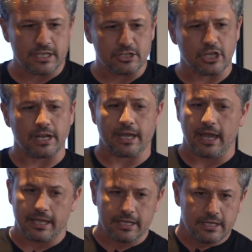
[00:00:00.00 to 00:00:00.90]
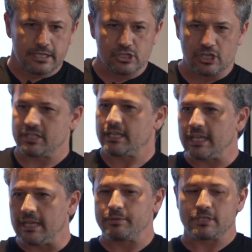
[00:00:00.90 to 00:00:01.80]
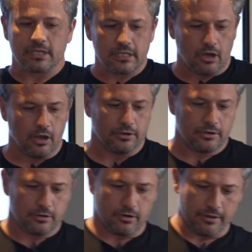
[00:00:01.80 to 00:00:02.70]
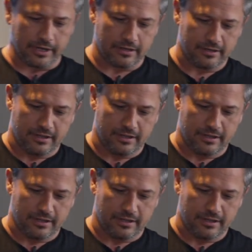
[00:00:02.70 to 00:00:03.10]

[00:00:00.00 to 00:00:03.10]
in GenAI just keeps on growing.